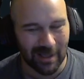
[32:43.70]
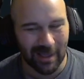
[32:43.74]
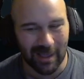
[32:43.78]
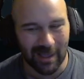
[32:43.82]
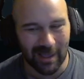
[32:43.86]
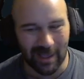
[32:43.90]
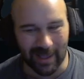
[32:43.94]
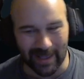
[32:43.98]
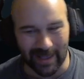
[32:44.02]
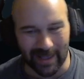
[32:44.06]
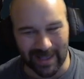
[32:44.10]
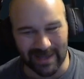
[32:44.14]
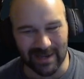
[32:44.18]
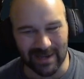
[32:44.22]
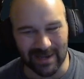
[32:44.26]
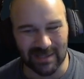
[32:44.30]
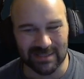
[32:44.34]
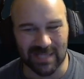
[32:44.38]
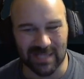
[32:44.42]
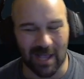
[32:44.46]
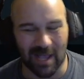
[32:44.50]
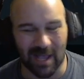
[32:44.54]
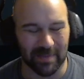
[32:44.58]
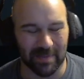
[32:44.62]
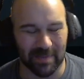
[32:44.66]
And on
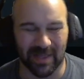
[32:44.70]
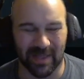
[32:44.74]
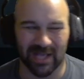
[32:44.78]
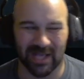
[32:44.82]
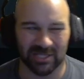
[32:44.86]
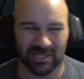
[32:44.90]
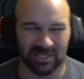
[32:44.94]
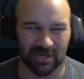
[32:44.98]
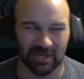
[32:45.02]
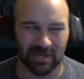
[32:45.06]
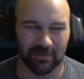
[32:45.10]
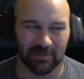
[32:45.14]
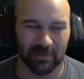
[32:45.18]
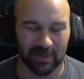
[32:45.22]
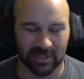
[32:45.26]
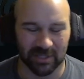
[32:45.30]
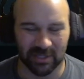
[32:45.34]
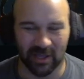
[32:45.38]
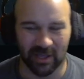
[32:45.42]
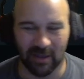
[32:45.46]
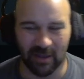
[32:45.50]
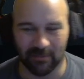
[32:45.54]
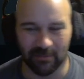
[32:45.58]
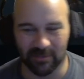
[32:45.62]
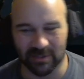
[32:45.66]
top of that,
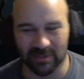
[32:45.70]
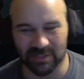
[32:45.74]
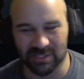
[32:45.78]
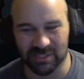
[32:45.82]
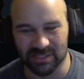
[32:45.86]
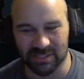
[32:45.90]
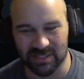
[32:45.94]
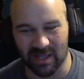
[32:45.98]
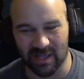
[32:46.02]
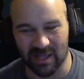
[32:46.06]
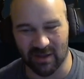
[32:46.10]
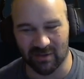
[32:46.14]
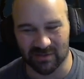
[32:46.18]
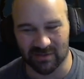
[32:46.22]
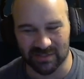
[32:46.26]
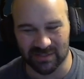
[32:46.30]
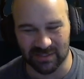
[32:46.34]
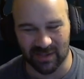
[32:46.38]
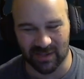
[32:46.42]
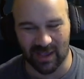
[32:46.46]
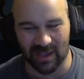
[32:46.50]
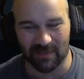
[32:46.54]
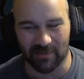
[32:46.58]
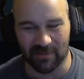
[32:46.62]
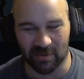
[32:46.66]
actually, I'm really just not
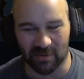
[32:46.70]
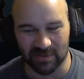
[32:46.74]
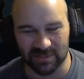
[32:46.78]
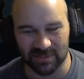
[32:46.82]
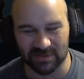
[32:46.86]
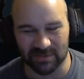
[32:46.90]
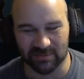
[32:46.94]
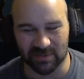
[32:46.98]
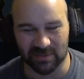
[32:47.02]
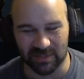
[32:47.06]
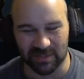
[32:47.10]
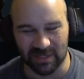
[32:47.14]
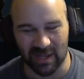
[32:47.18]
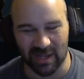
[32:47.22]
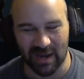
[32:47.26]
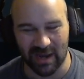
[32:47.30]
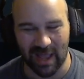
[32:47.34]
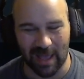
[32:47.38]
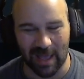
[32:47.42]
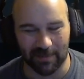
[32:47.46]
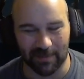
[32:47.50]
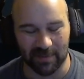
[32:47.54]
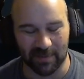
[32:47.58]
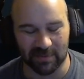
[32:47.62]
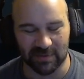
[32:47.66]
also. I'm also really not
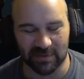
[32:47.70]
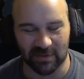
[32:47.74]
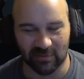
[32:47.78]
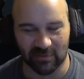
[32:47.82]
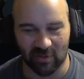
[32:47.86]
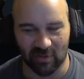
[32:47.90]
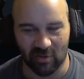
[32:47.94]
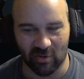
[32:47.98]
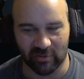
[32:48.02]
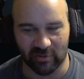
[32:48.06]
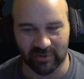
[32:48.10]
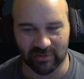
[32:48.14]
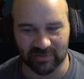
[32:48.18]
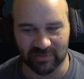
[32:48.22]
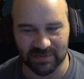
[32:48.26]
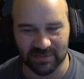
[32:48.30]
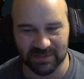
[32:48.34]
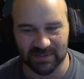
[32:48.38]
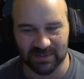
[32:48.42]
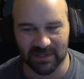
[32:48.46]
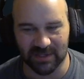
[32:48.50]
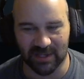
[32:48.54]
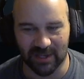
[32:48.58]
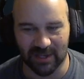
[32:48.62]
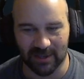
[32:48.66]
happy with their logos.